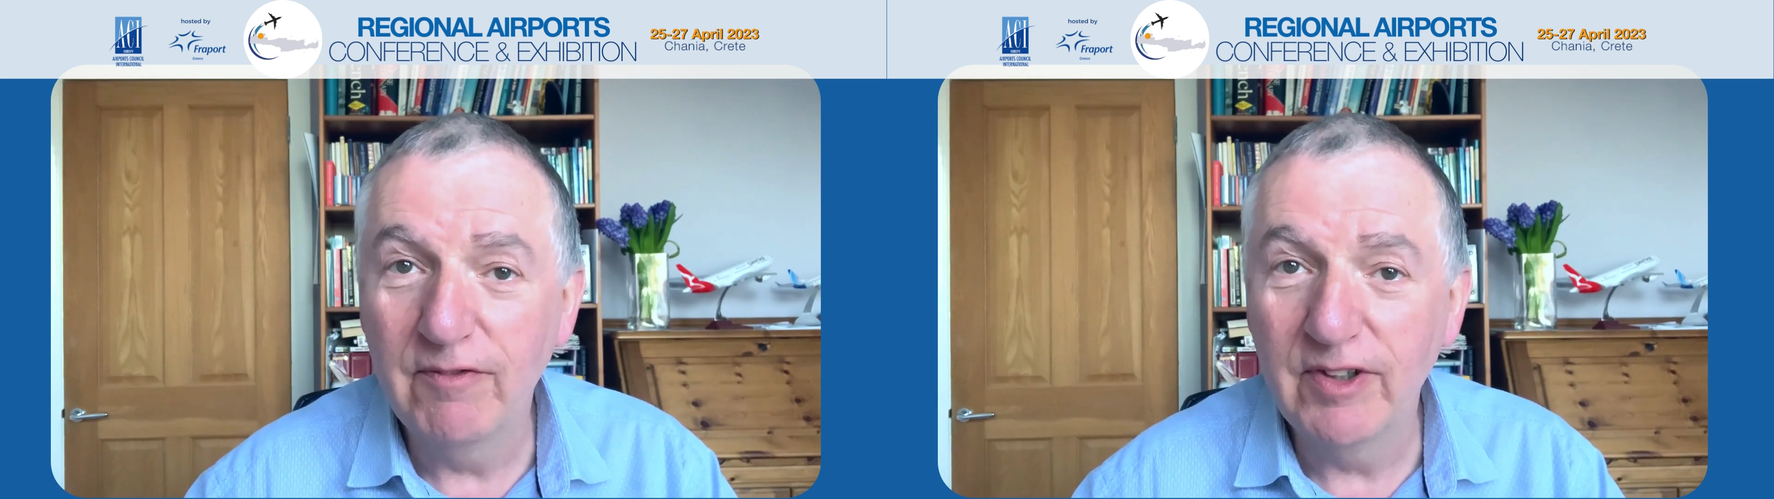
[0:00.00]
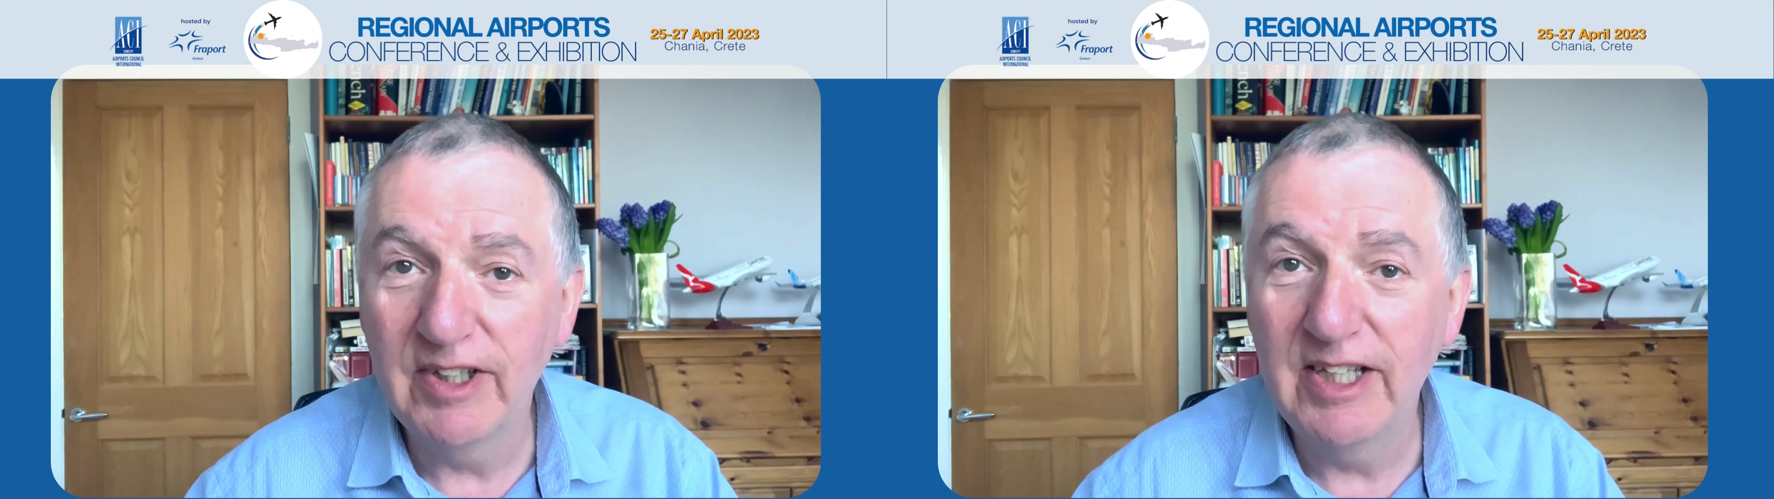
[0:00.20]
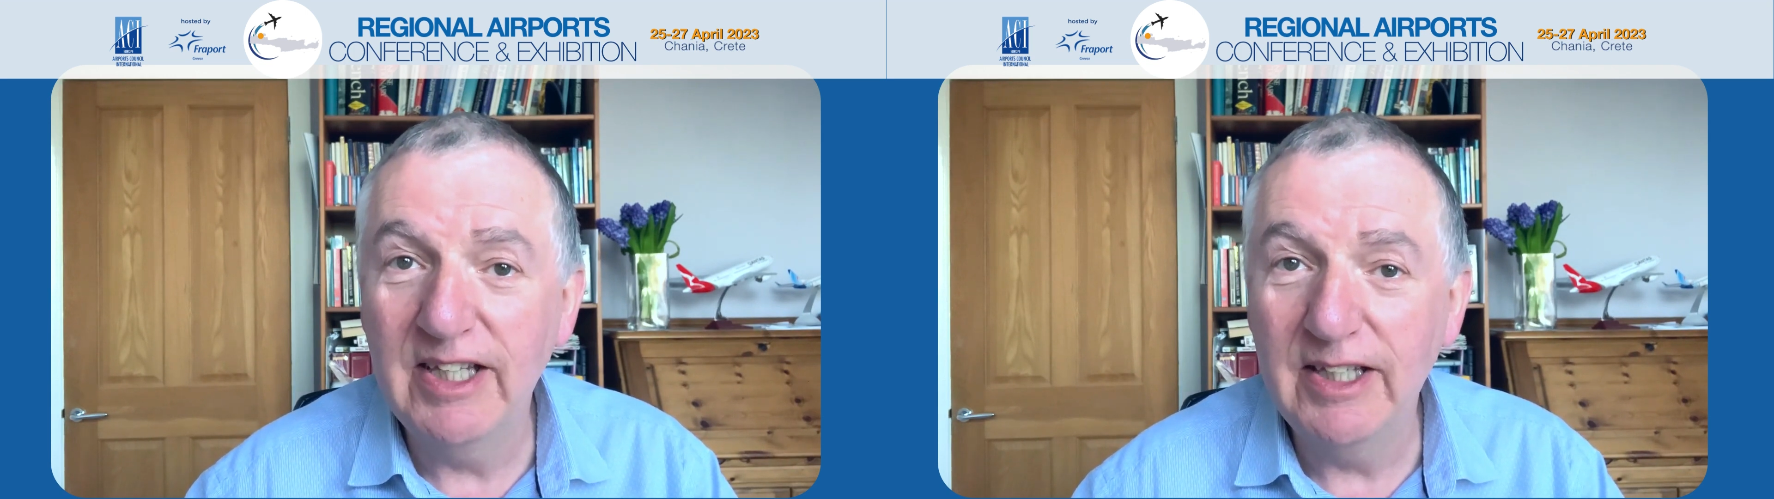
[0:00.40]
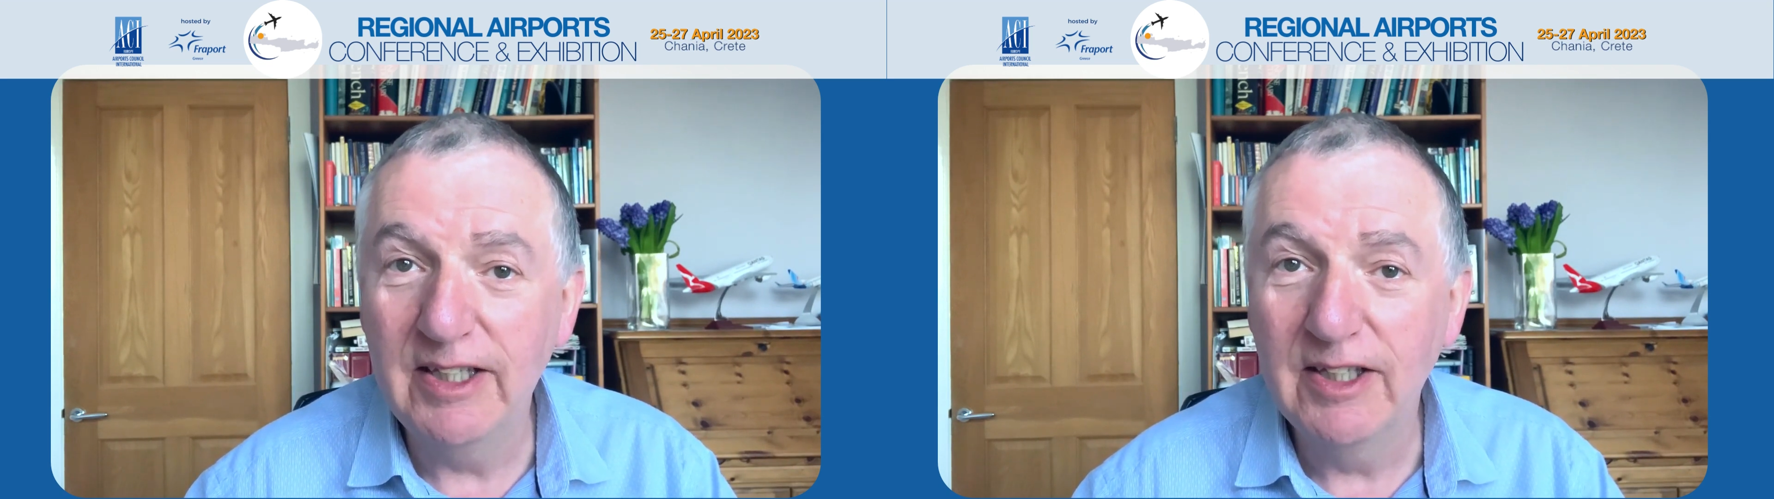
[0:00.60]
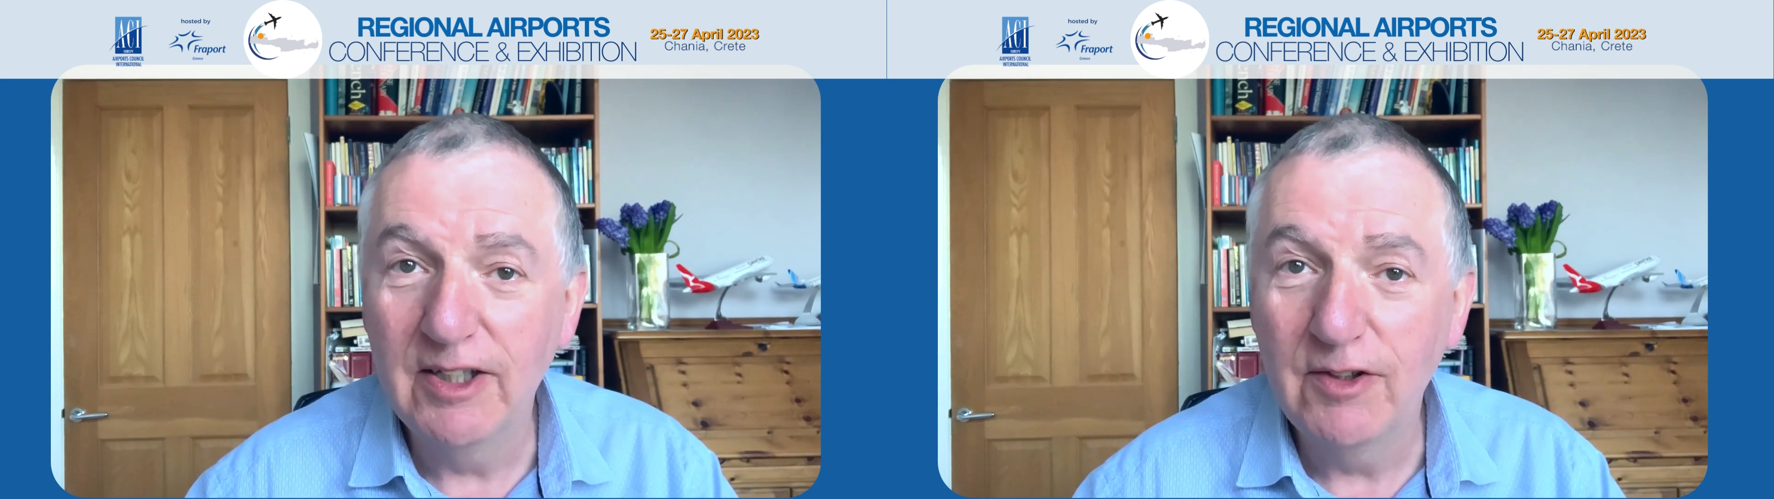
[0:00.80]
the key
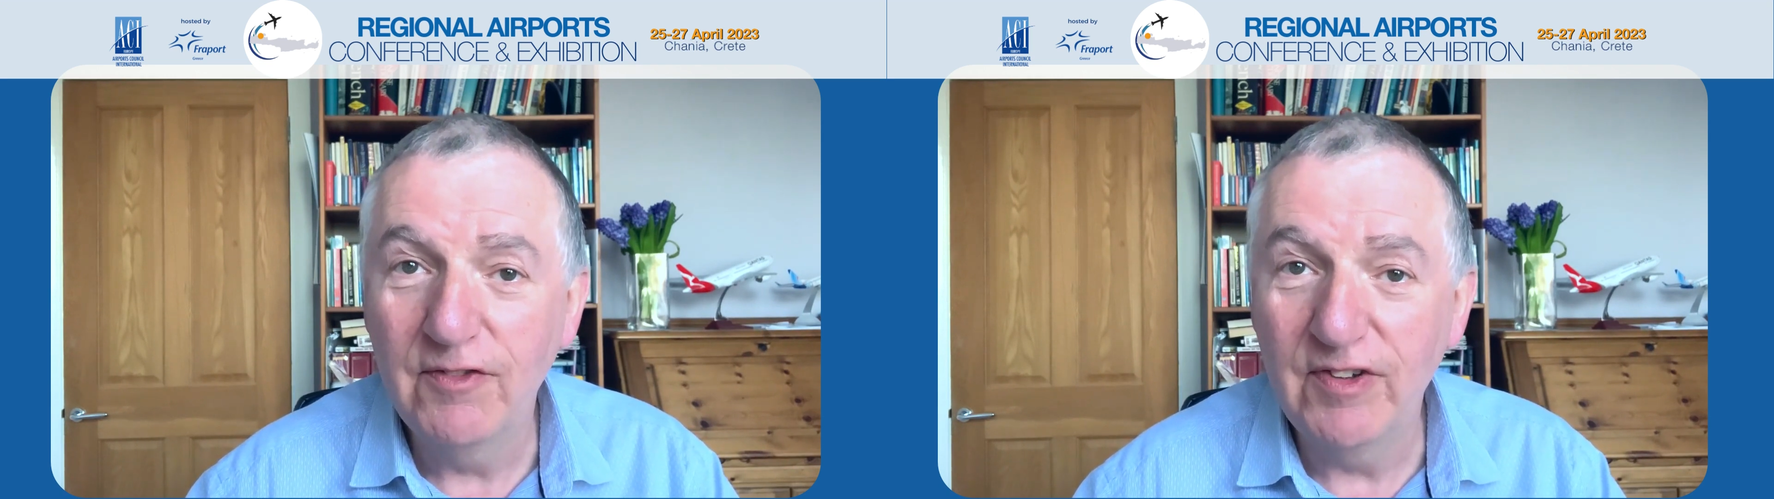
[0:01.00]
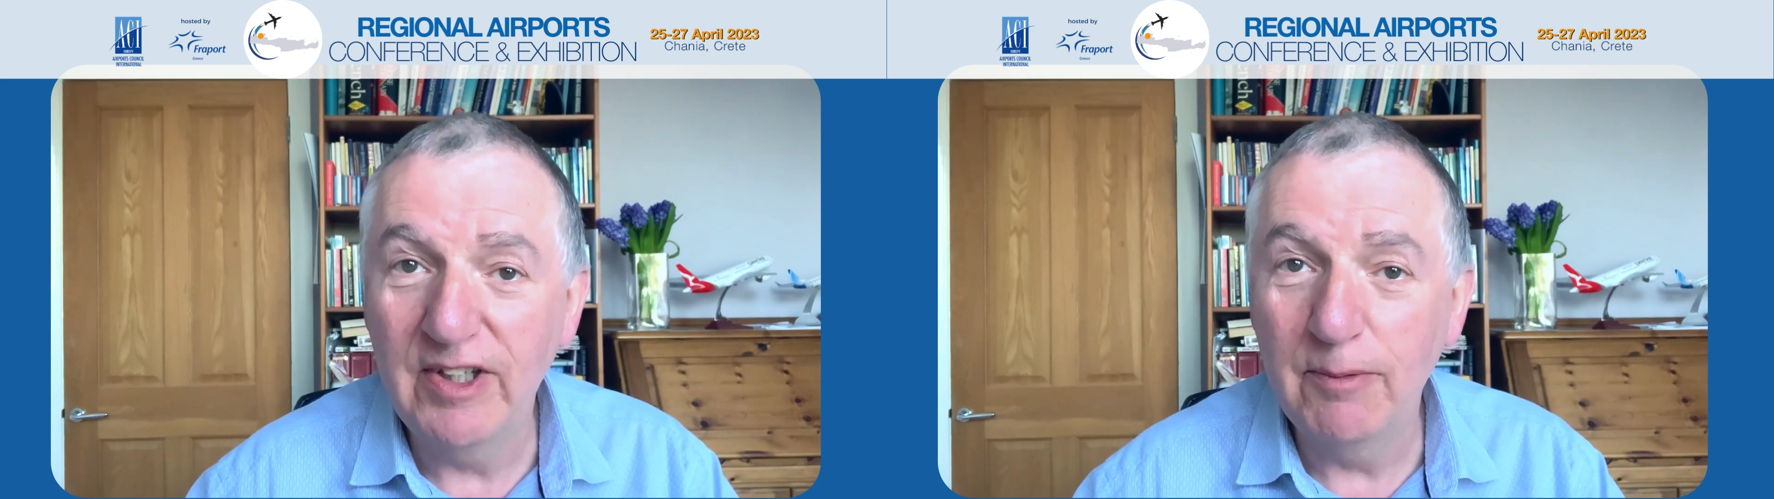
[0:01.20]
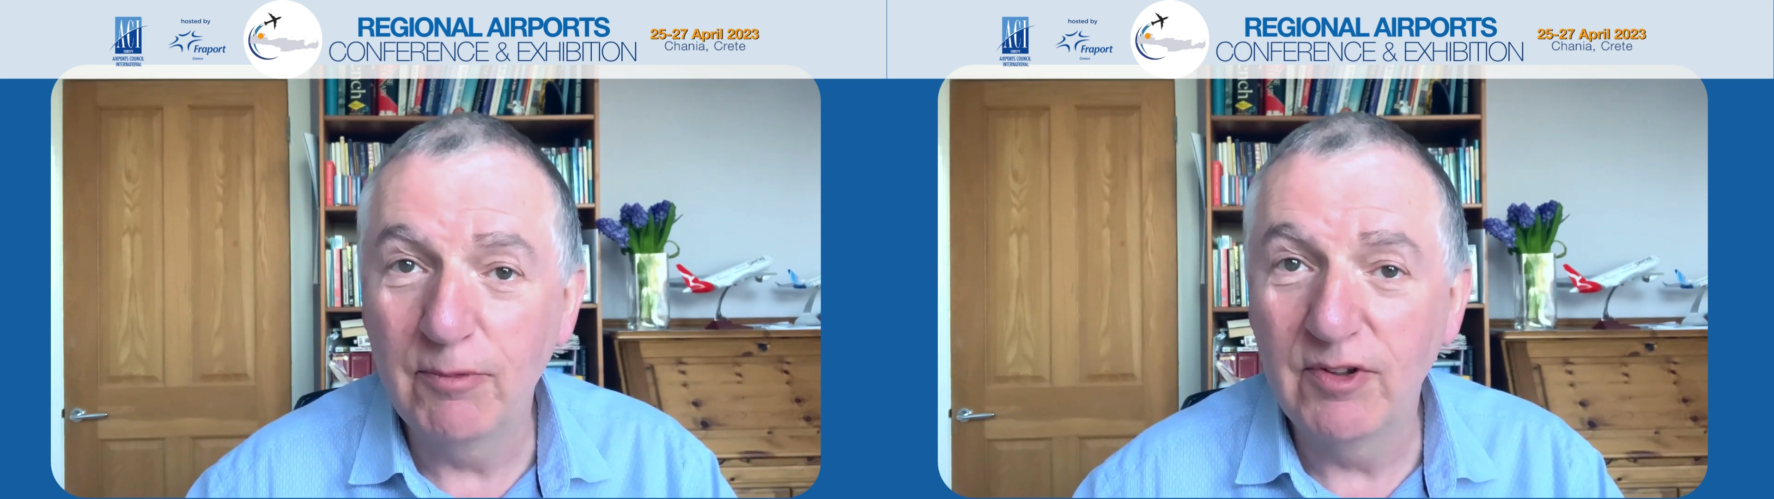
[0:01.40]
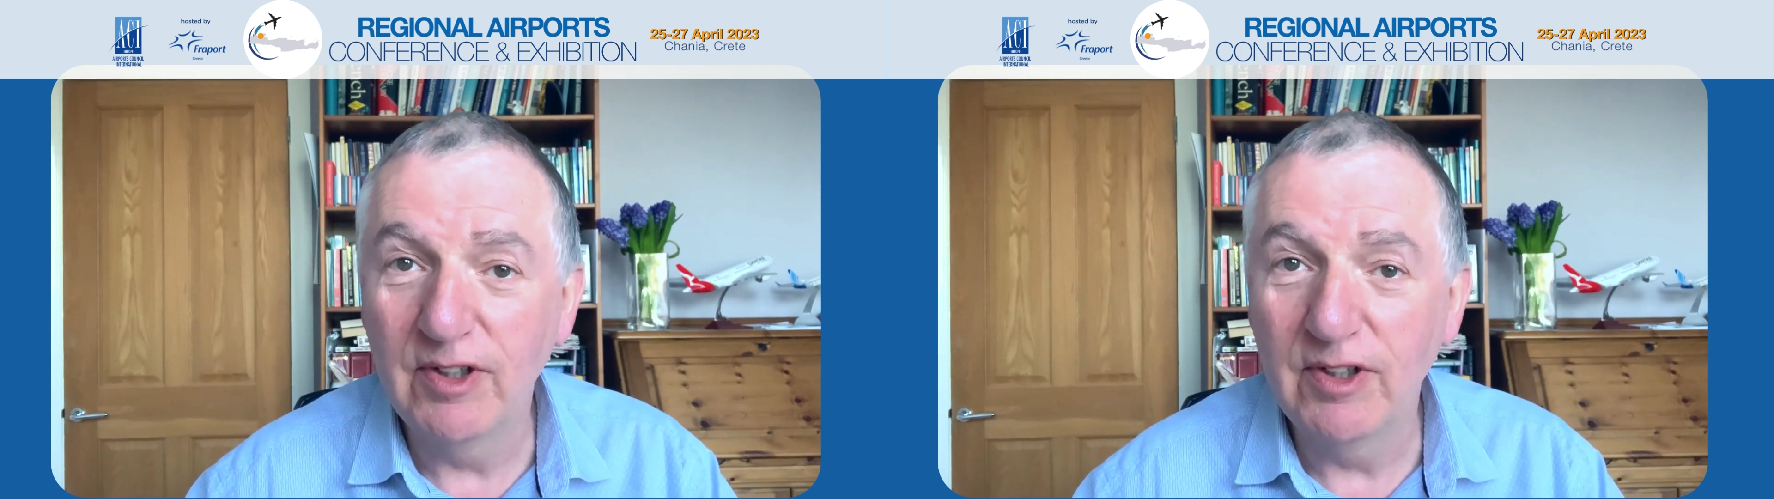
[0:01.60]
themes